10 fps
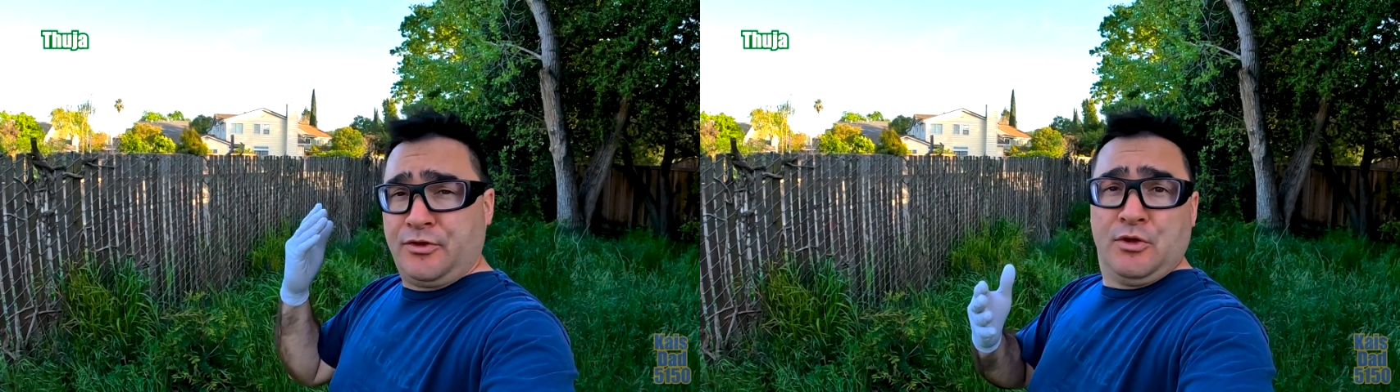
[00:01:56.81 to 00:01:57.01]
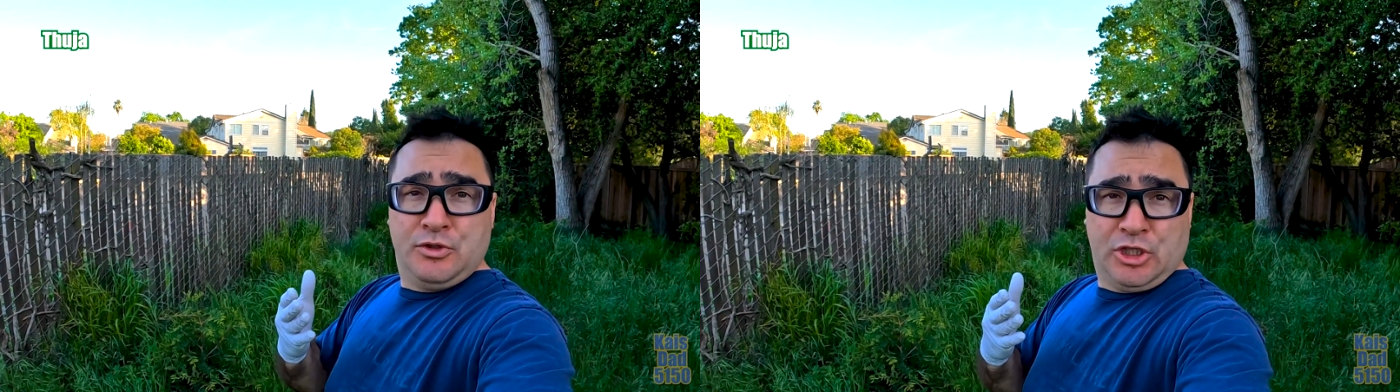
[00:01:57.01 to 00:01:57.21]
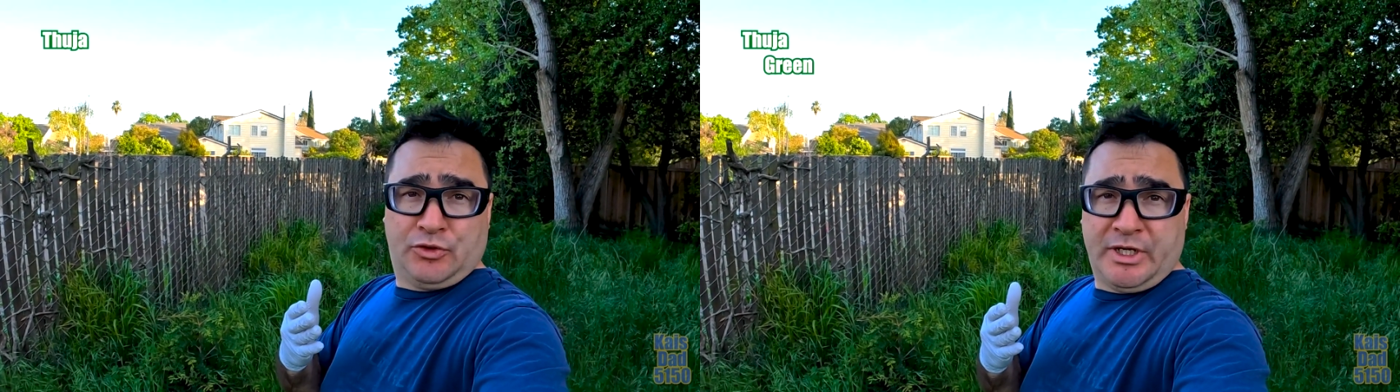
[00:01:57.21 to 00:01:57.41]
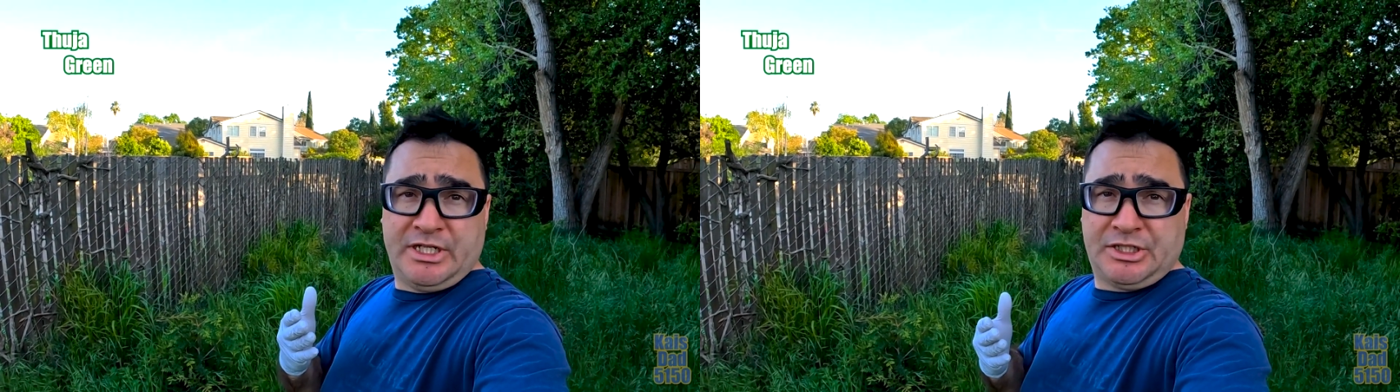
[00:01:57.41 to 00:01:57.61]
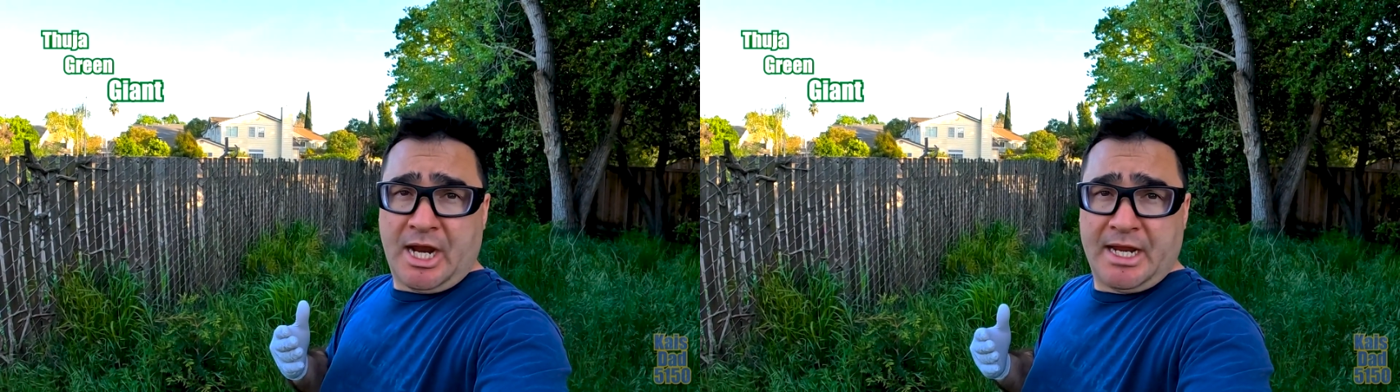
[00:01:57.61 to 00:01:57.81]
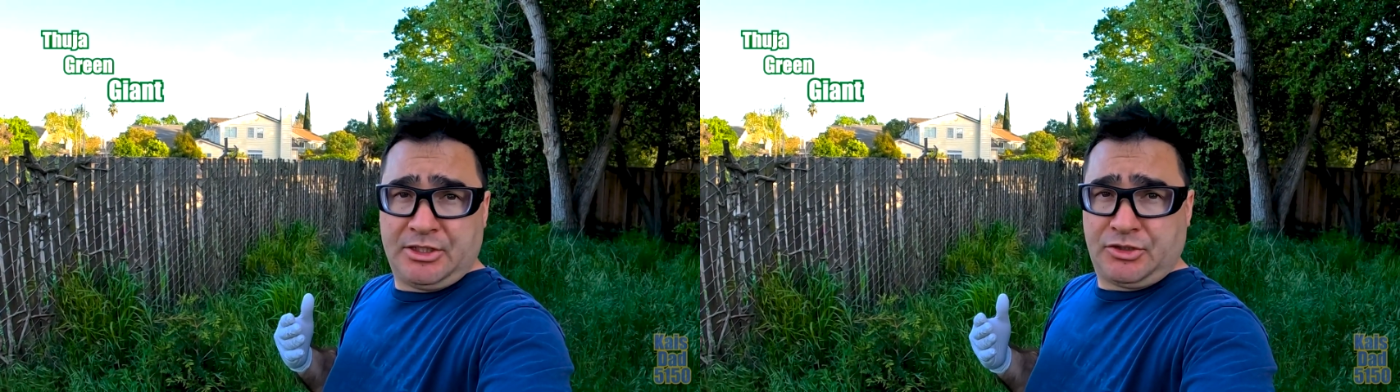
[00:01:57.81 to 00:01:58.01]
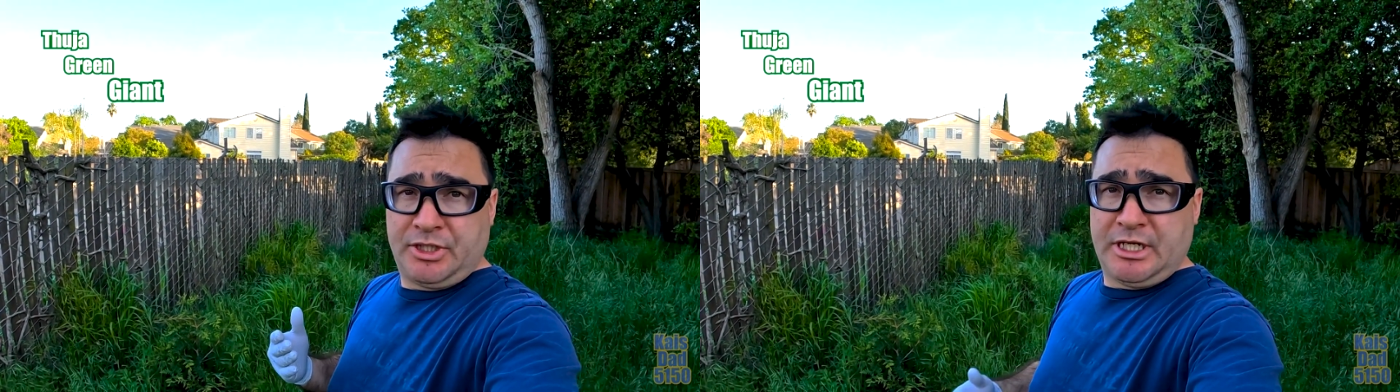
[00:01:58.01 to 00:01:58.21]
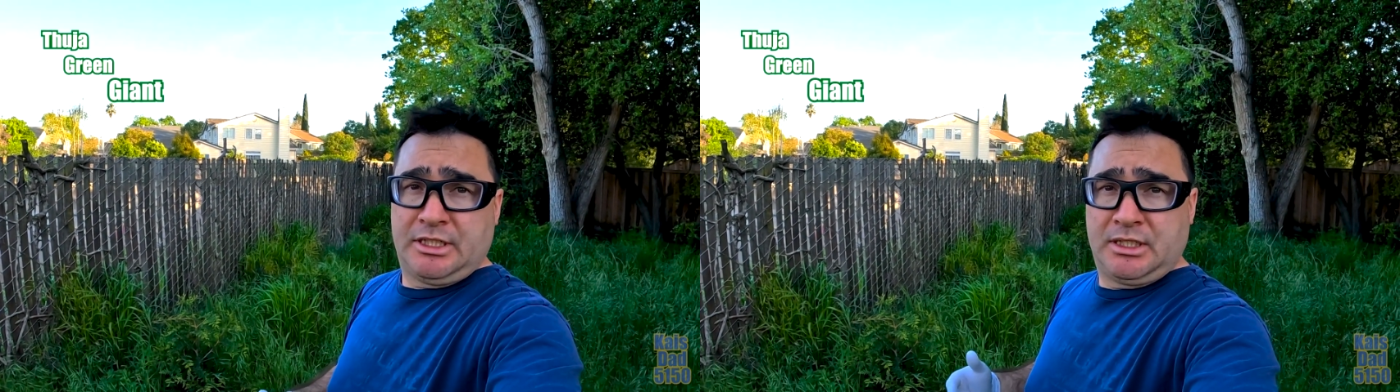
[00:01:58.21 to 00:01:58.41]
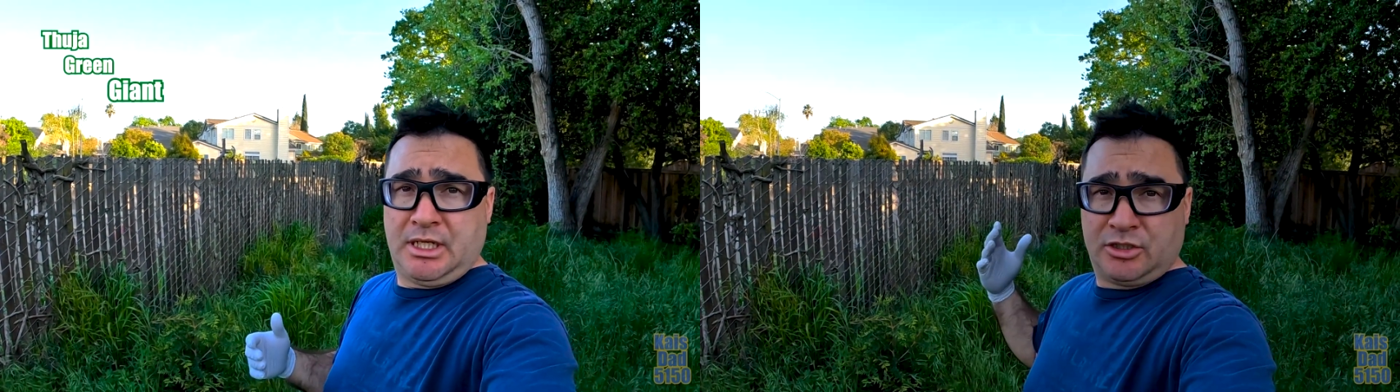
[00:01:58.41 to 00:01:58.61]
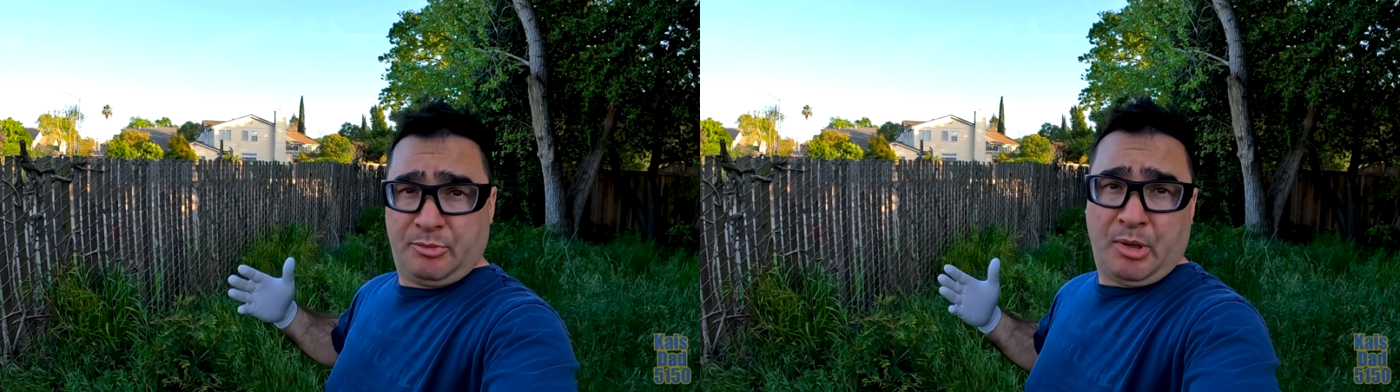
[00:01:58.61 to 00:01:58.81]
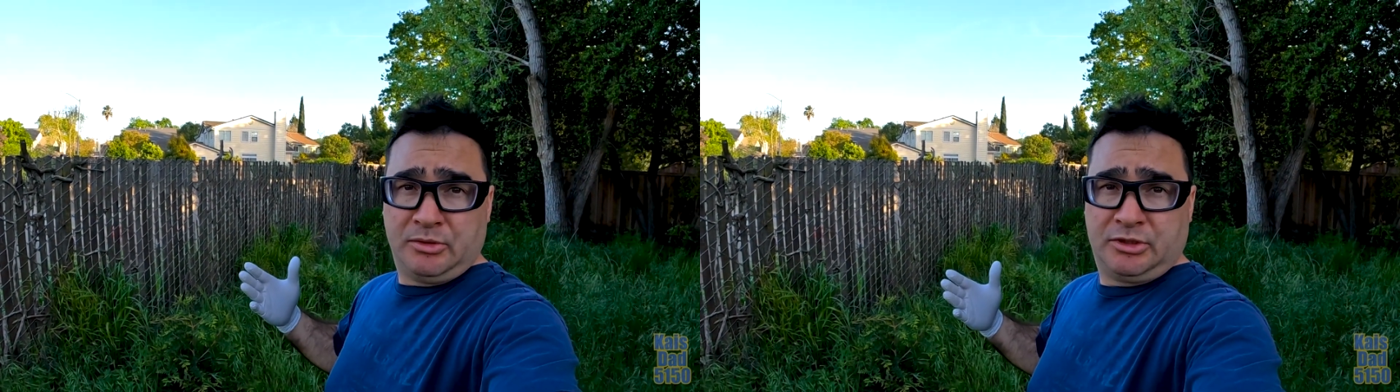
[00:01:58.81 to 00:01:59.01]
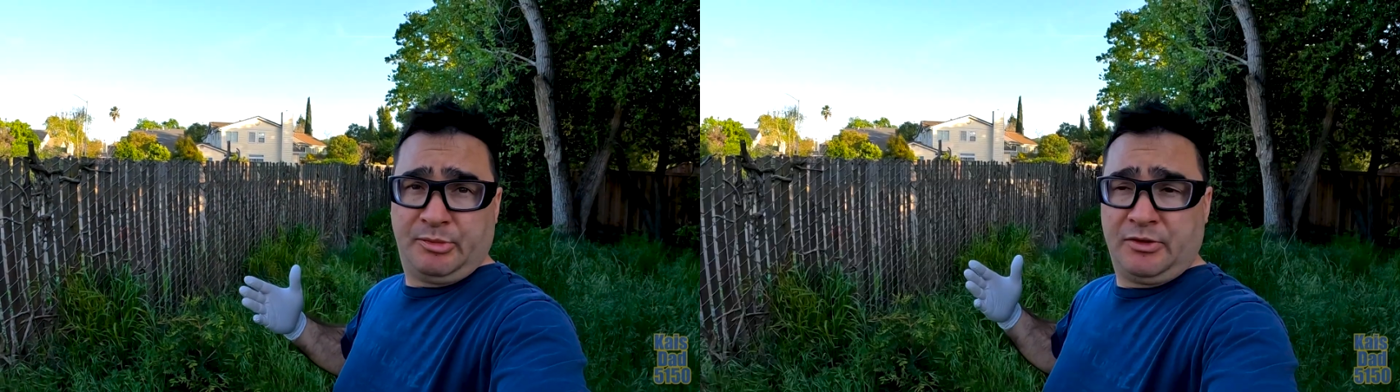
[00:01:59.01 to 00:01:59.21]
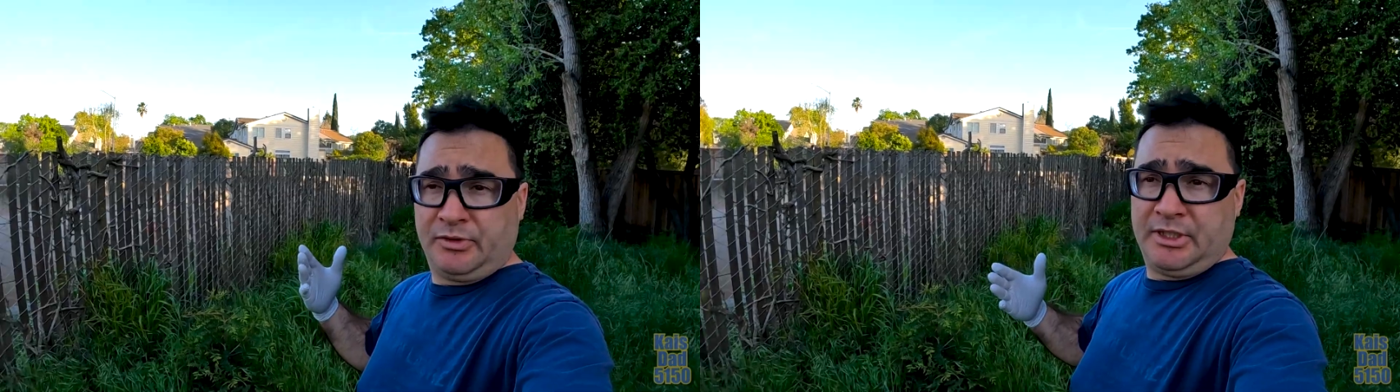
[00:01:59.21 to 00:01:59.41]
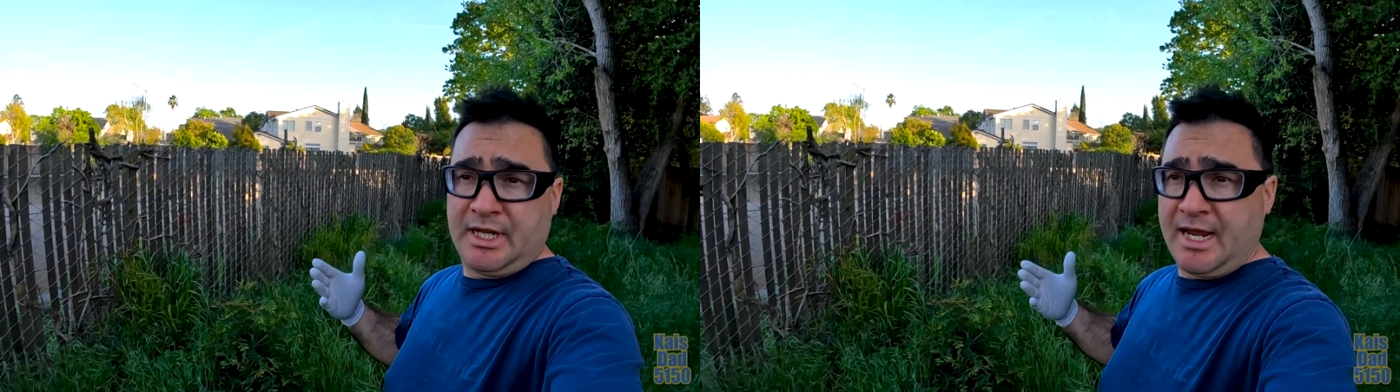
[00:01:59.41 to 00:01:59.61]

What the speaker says: Thuja Green Giant trees. They're supposed to be really